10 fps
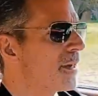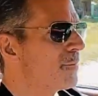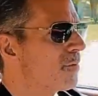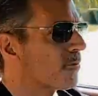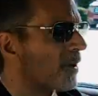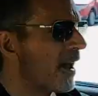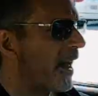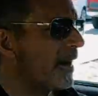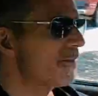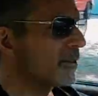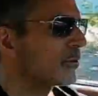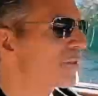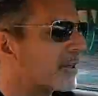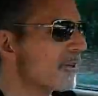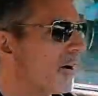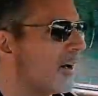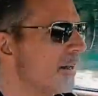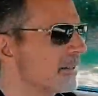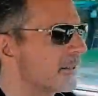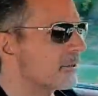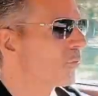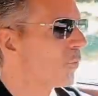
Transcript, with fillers: people were having with their Honda